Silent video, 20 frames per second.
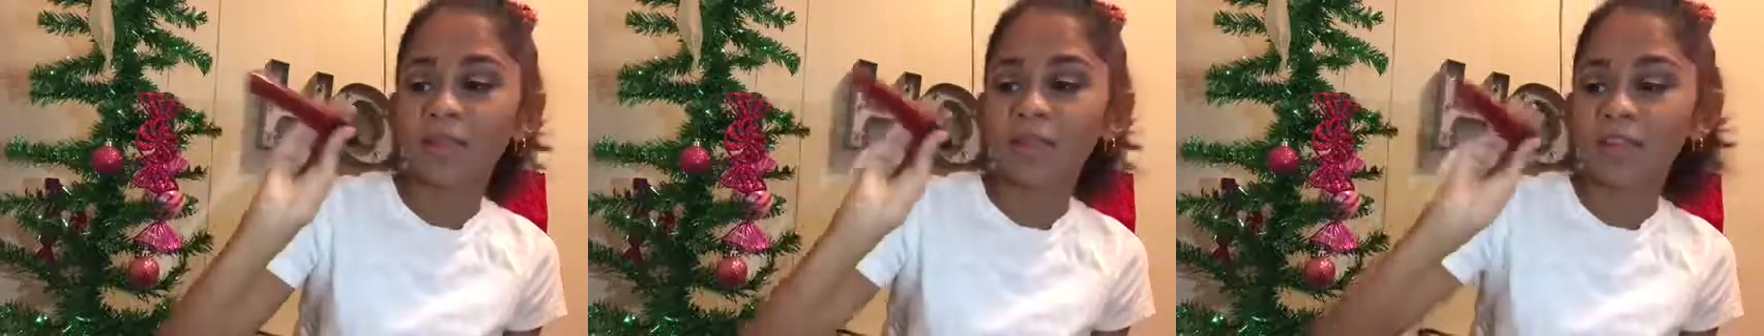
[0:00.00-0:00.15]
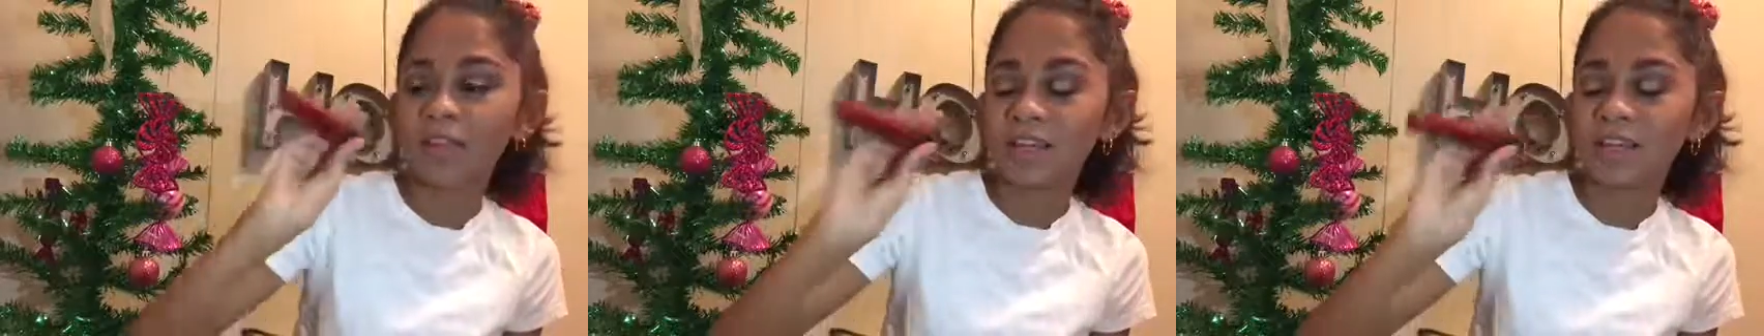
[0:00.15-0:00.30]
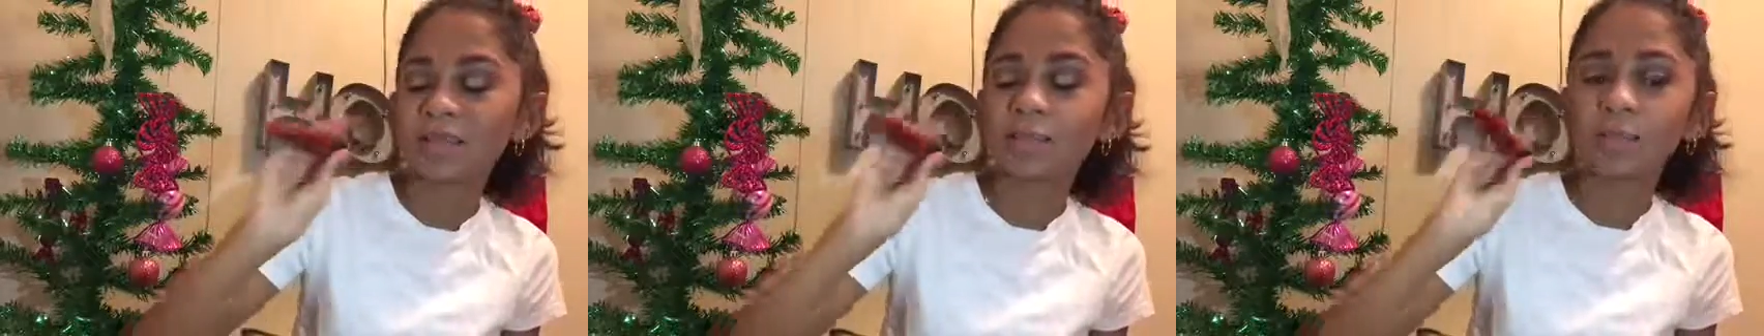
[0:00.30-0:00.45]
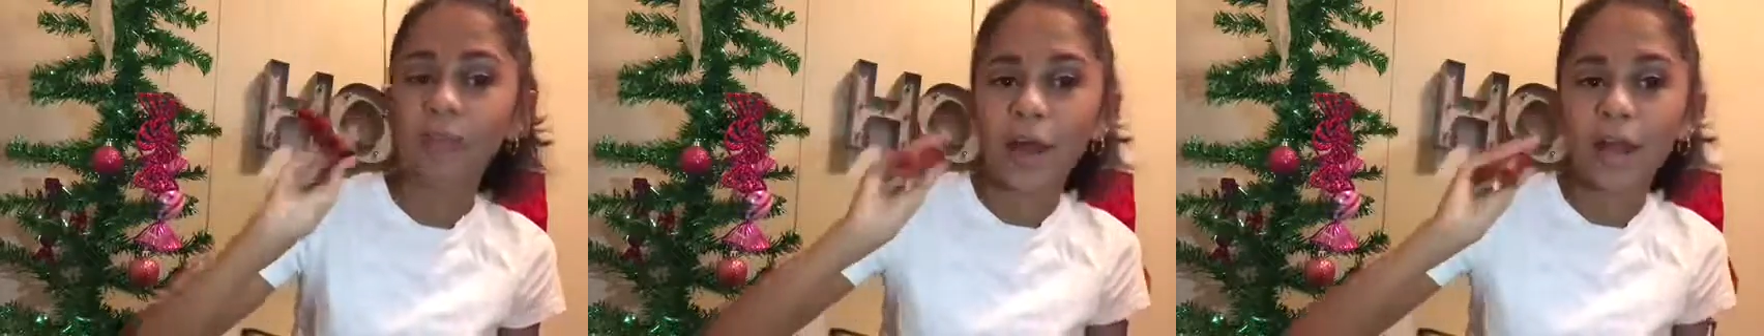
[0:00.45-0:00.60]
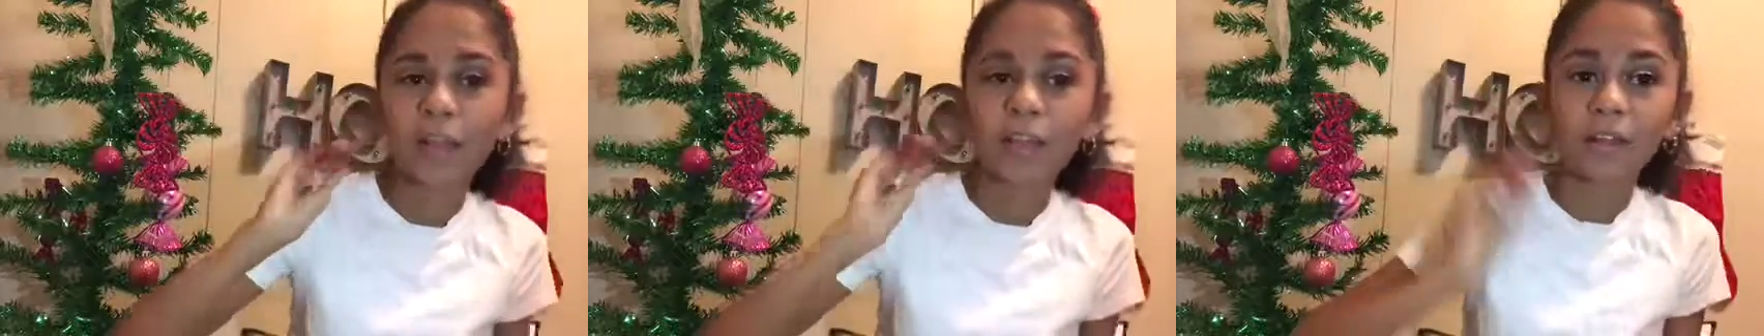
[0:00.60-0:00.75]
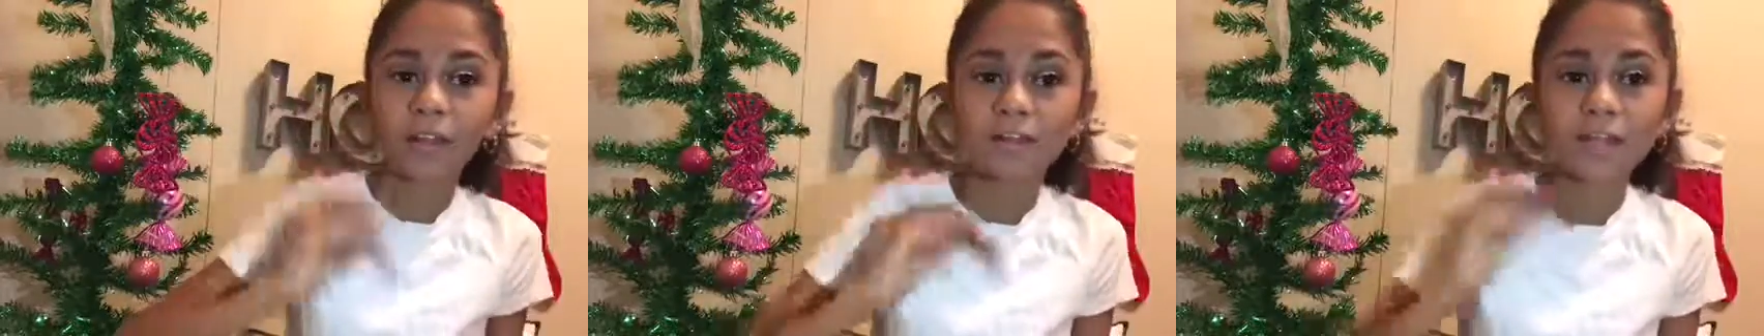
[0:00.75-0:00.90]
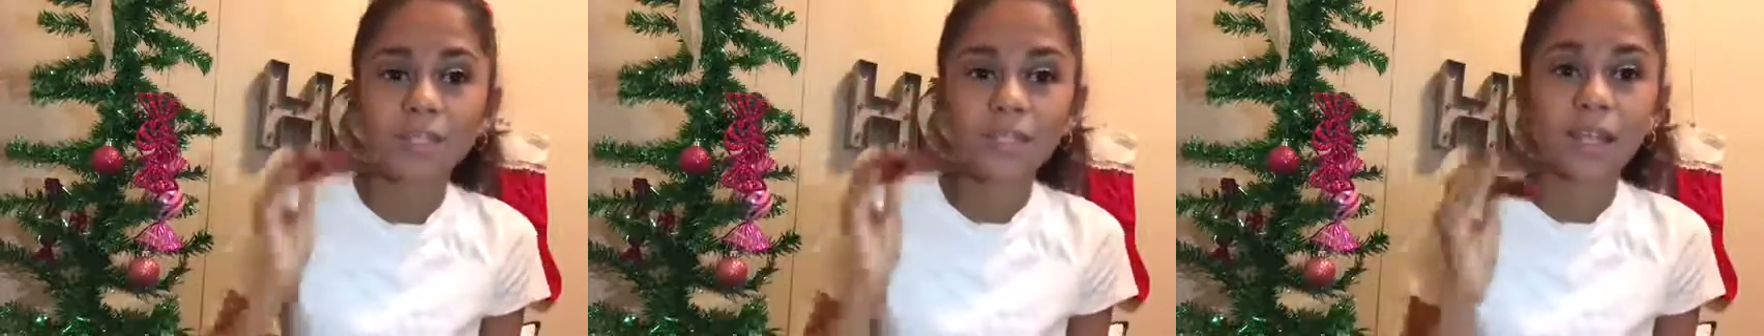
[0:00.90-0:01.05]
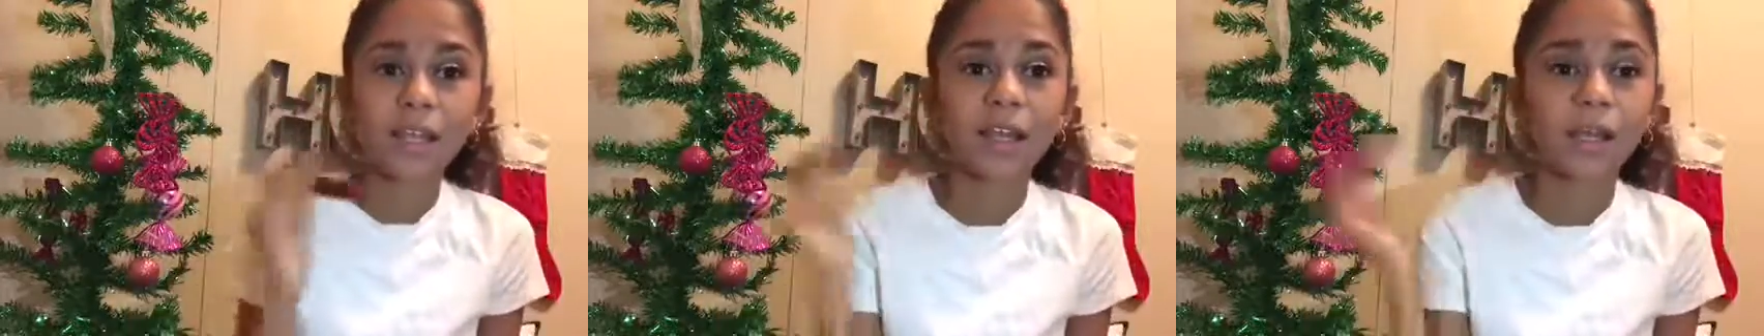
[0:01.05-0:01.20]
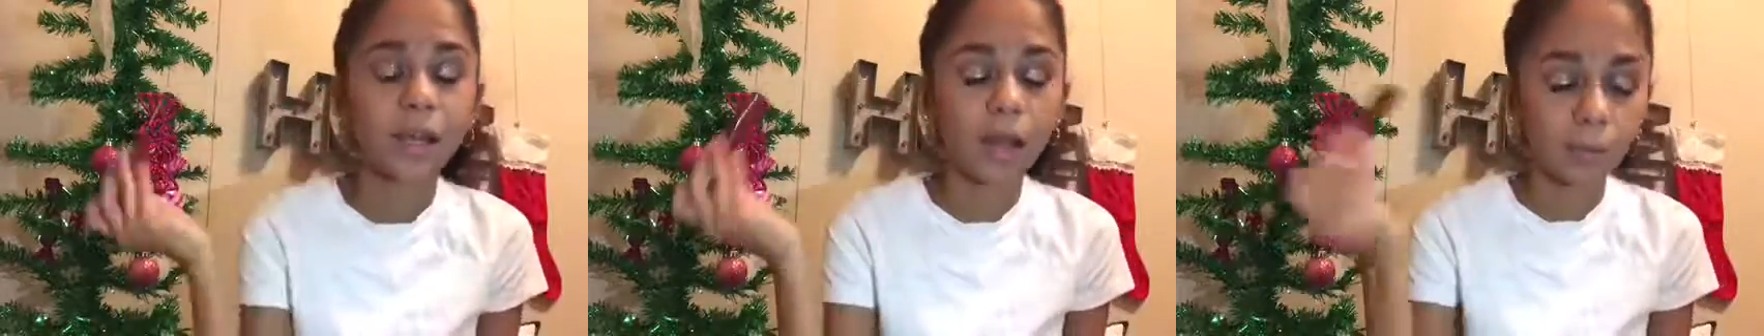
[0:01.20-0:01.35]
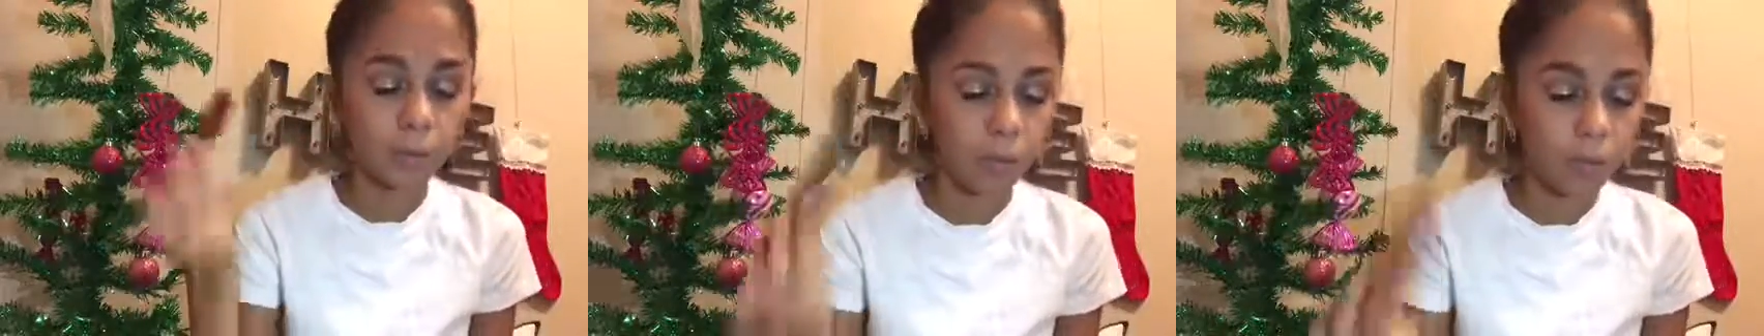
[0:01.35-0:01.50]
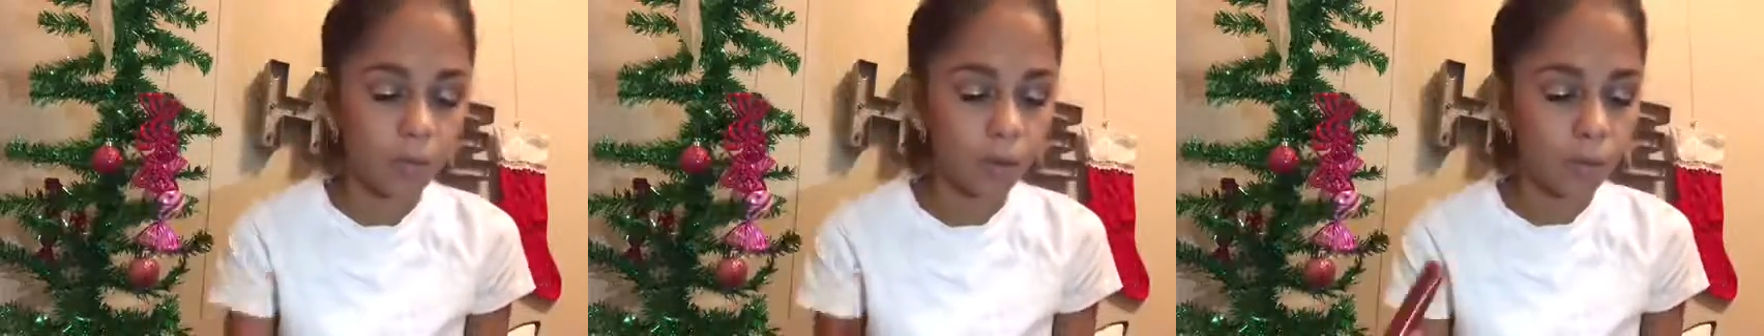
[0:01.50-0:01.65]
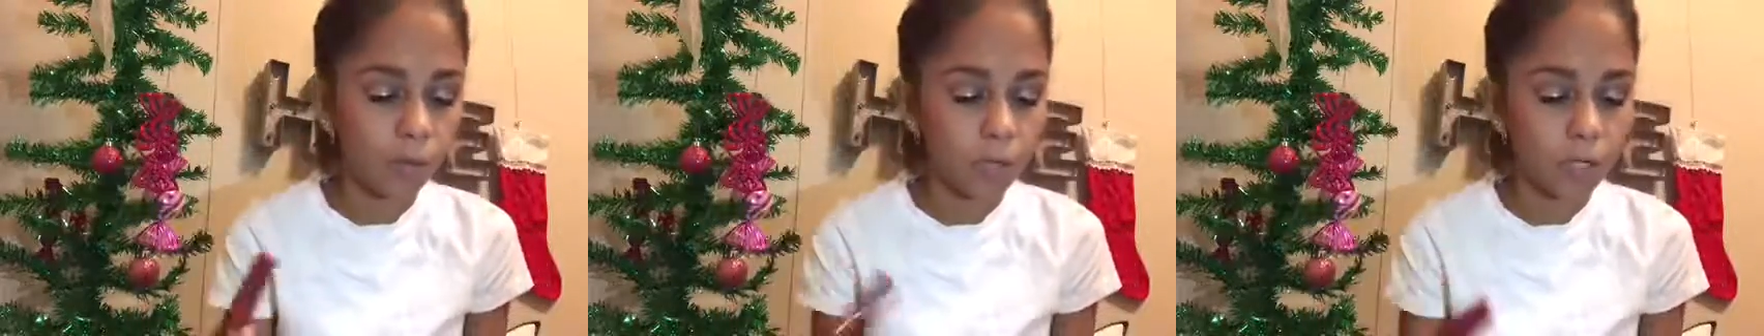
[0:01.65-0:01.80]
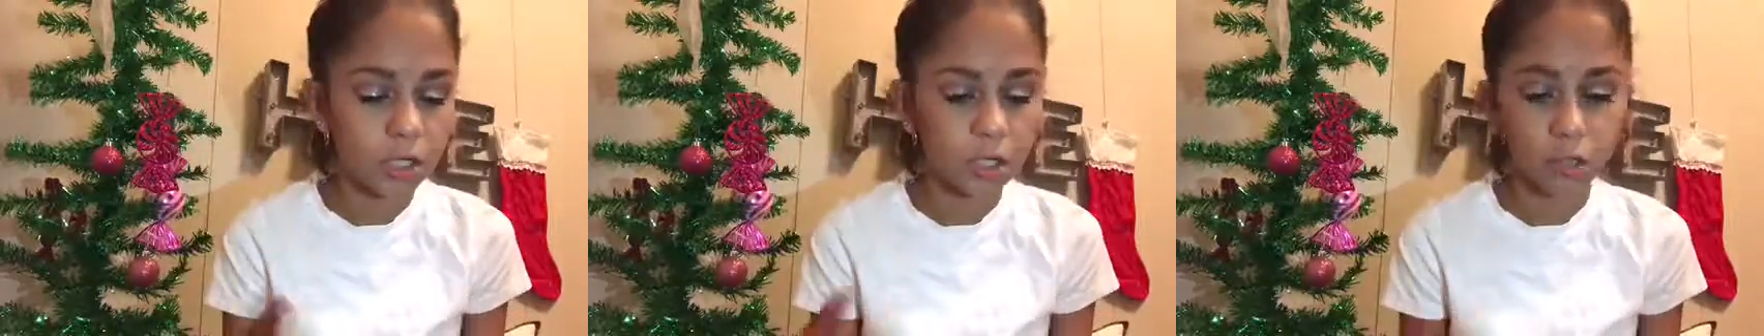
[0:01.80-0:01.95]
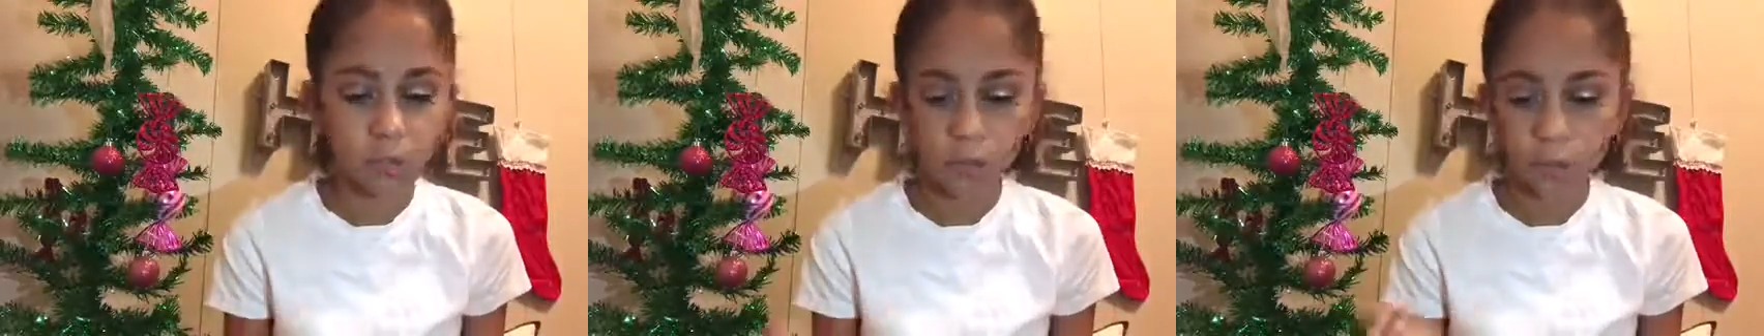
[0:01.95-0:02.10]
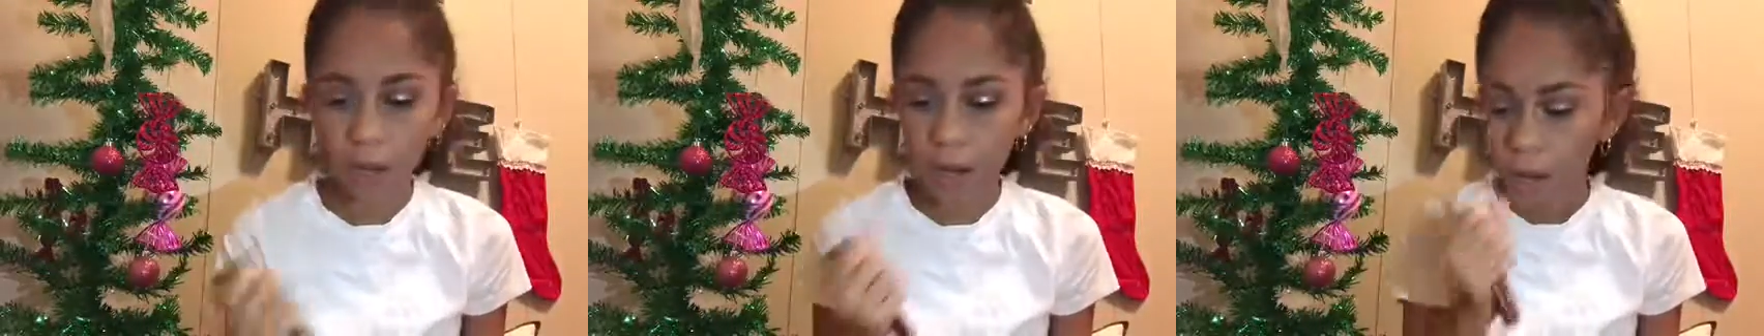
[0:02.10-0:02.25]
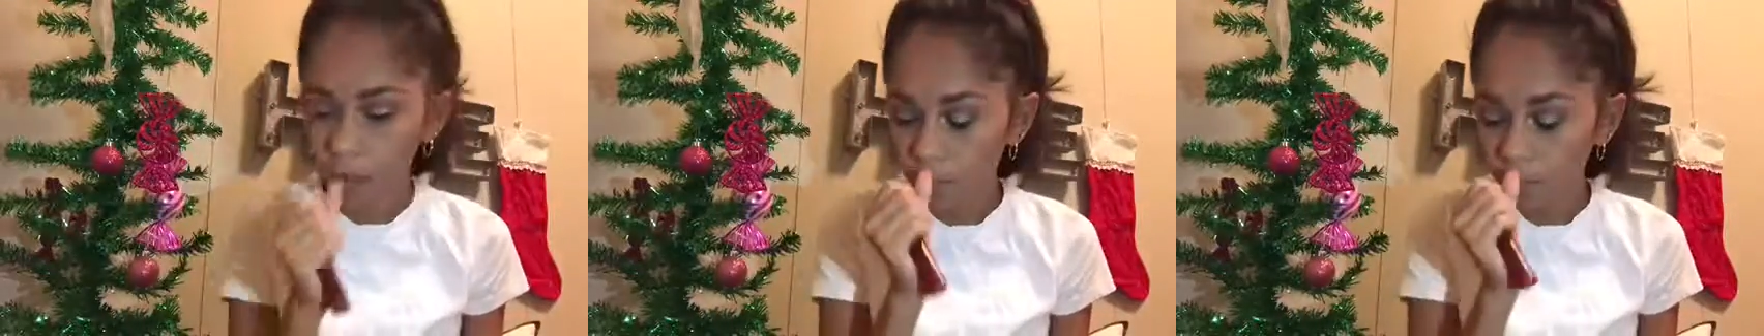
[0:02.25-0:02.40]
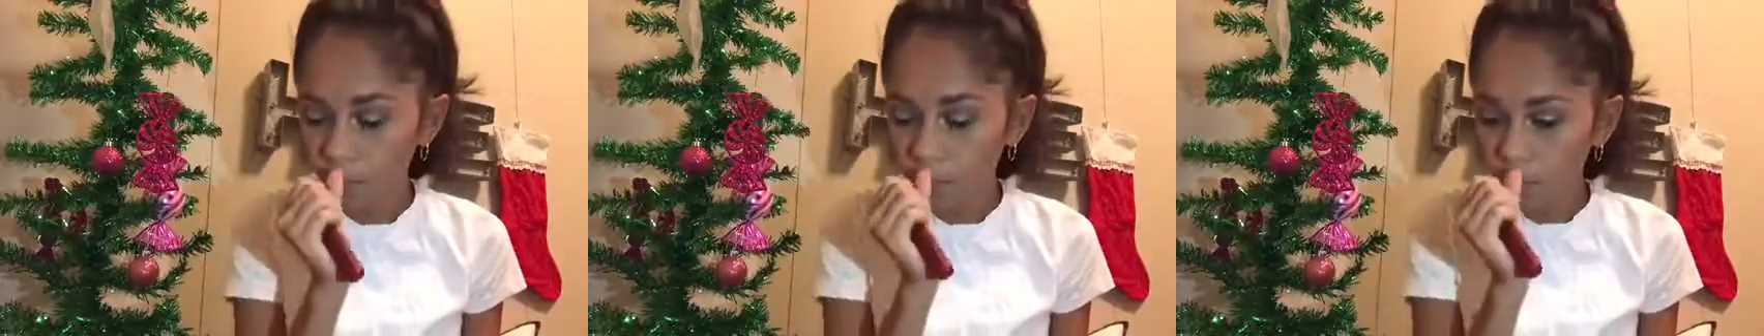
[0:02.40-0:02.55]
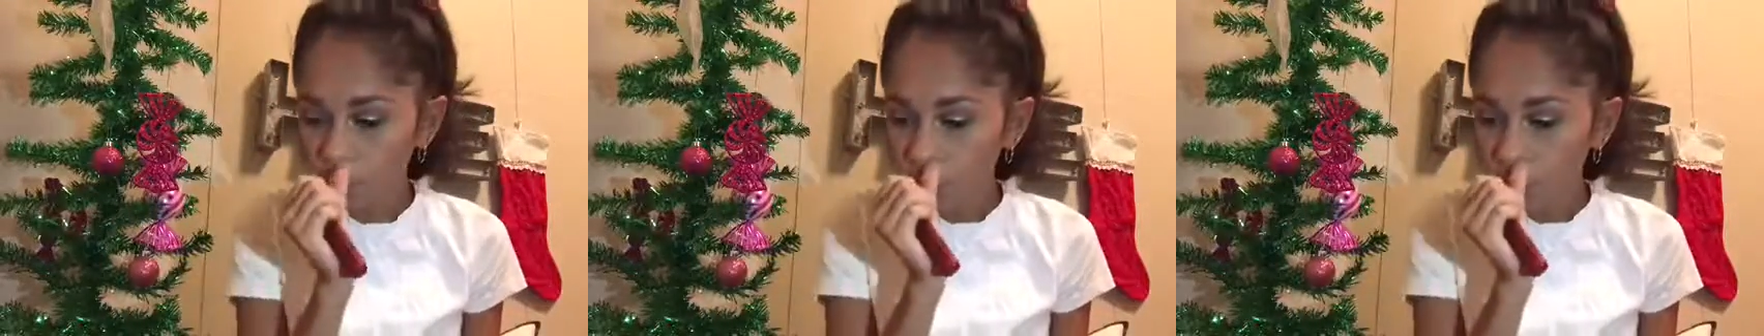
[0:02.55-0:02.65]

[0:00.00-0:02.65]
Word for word: this red lipstick and I really want to do red